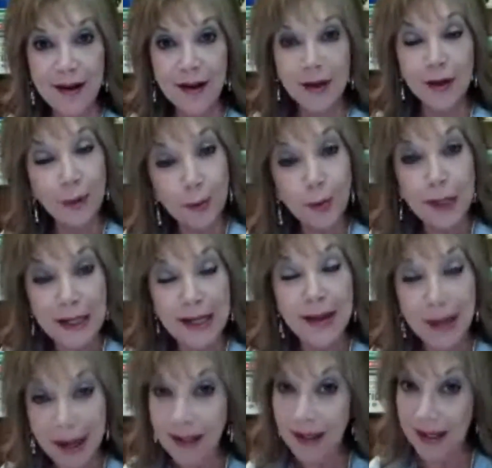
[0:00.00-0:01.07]
You're really
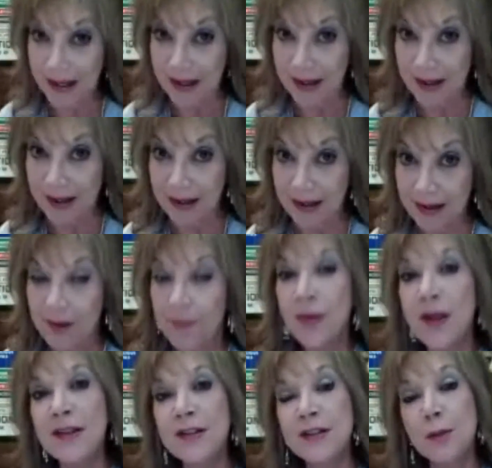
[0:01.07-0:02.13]
lucky. And
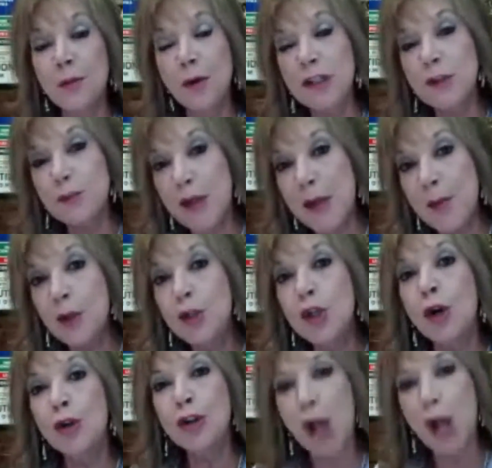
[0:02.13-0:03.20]
so most people don't
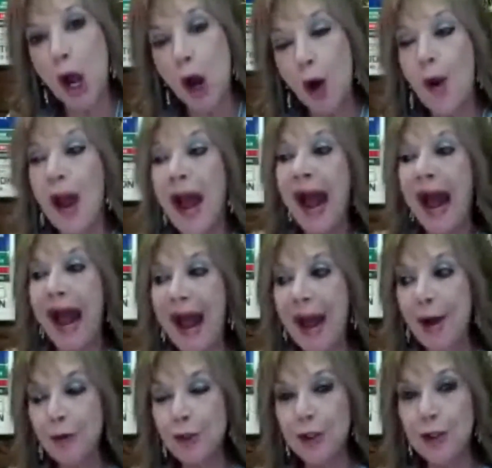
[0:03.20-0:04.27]
know how
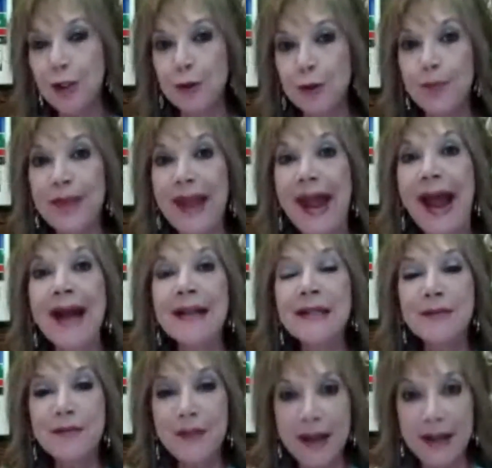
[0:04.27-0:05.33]
to
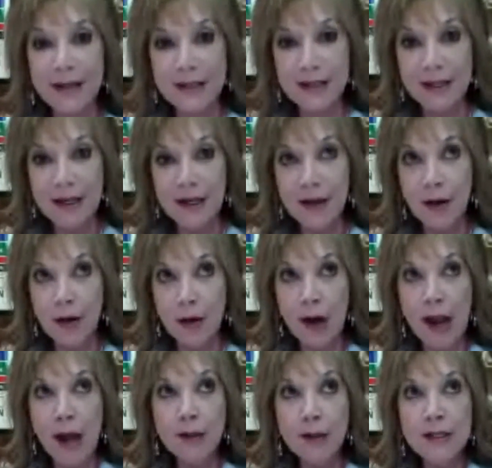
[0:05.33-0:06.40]
activate or how
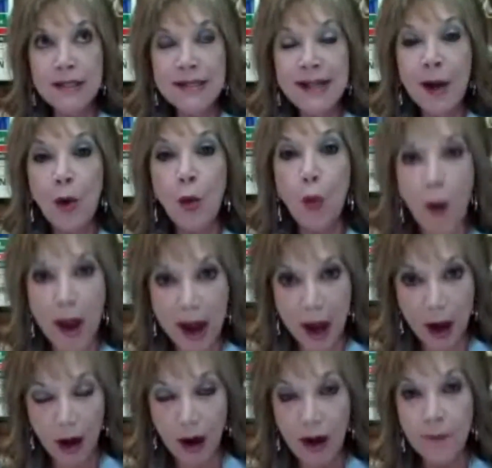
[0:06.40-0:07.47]
to stay aware
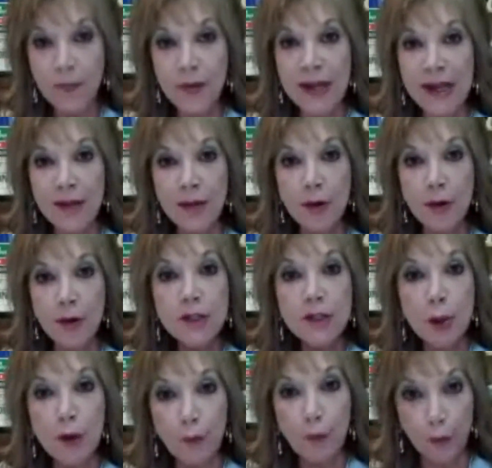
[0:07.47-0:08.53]
in those lower
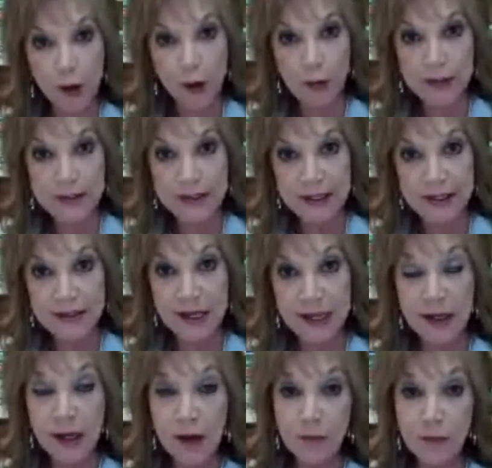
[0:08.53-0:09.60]
frequencies that
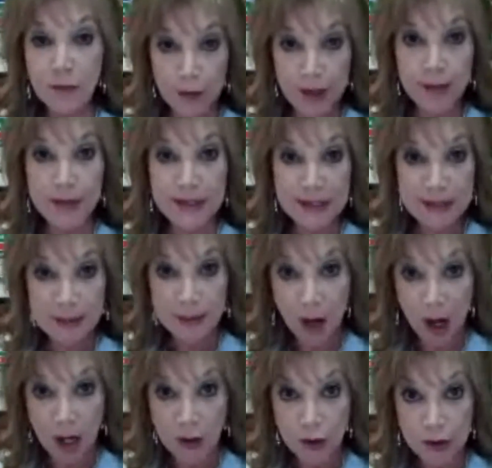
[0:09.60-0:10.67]
for them is the
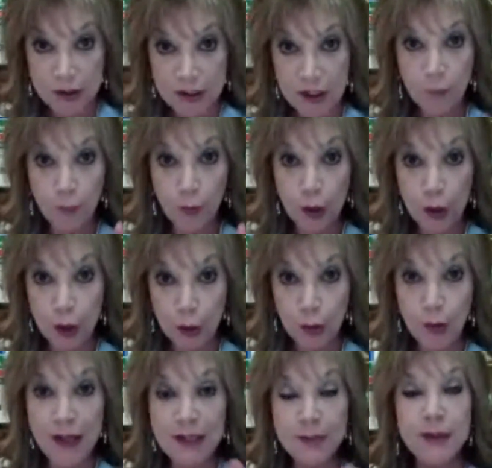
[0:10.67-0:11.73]
subconscious, for you has
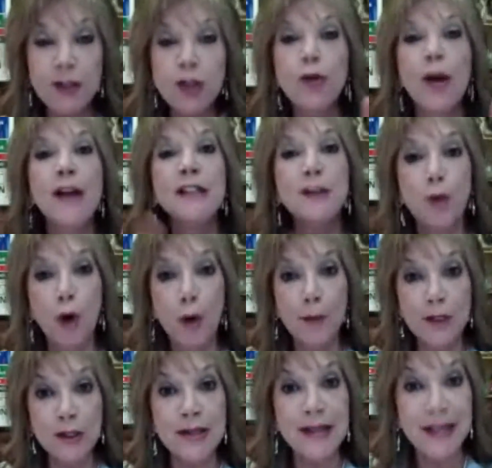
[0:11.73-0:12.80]
been transformed into
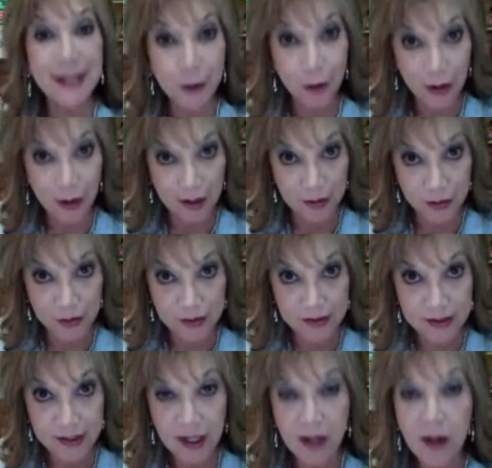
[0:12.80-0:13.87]
inner conscious.
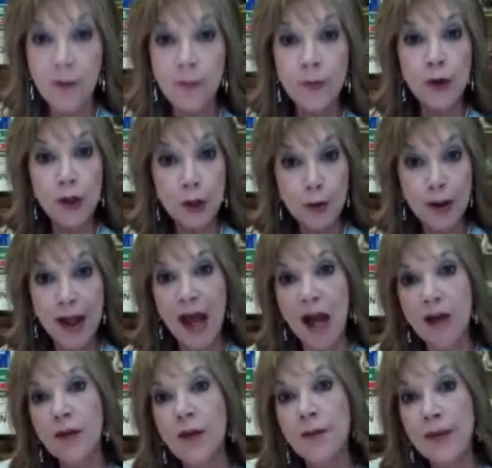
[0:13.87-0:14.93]
You have
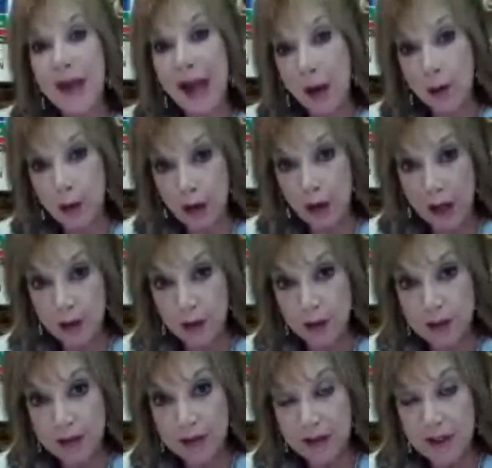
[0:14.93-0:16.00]
outer
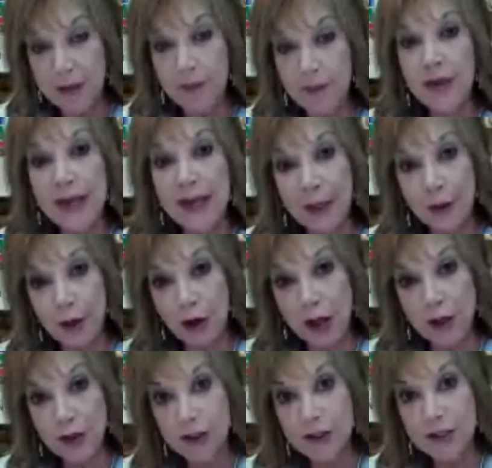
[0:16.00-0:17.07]
conscious, inner
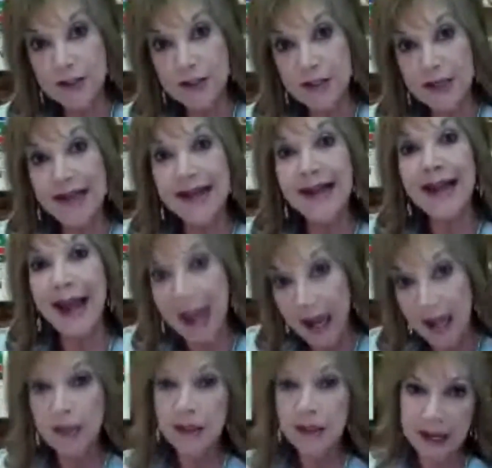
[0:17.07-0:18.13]
conscious,
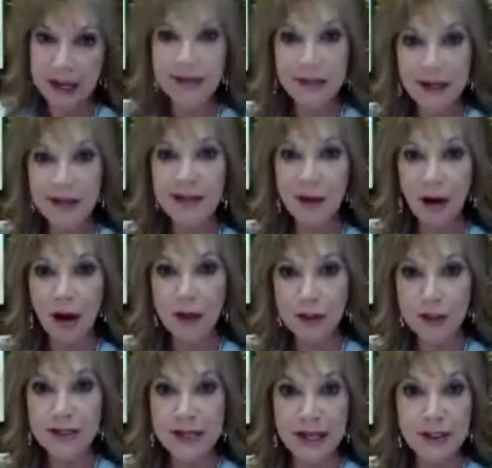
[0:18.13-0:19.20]
and yes, unconscious
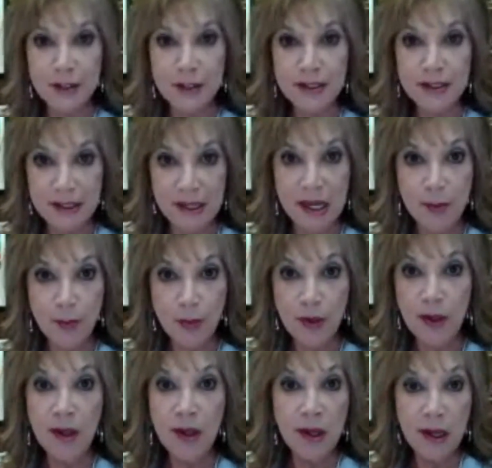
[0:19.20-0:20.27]
as you sleep
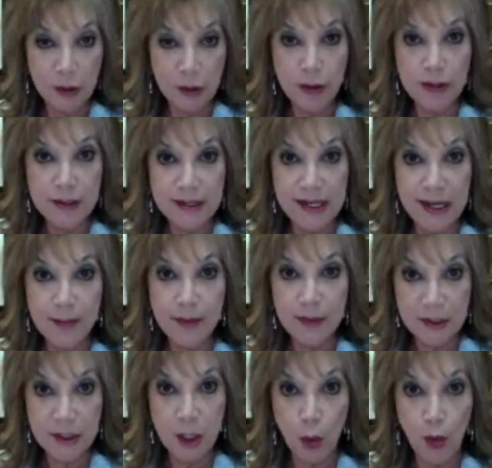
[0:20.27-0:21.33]
and you're in deep, slow
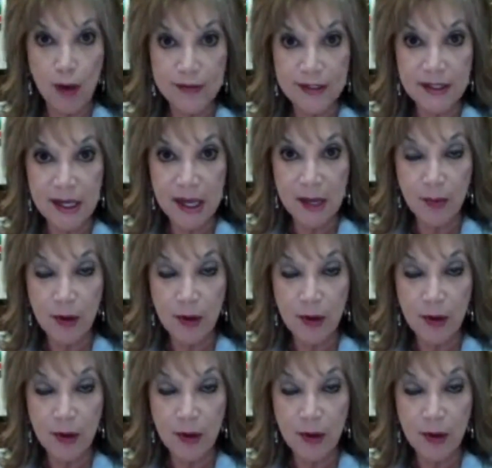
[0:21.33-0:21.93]
wave sleep.